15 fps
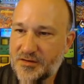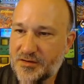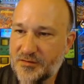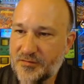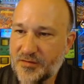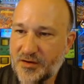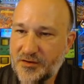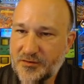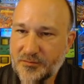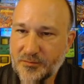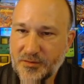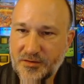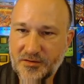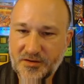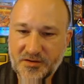advised
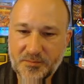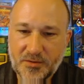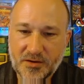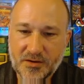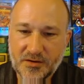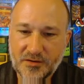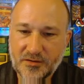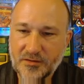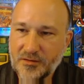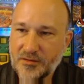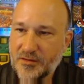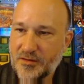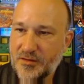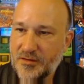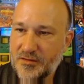Reunion Spock and
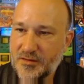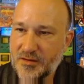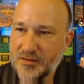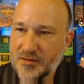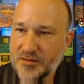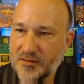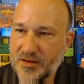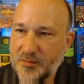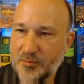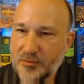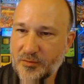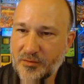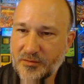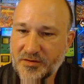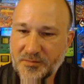Kirk, then
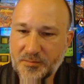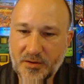Laborer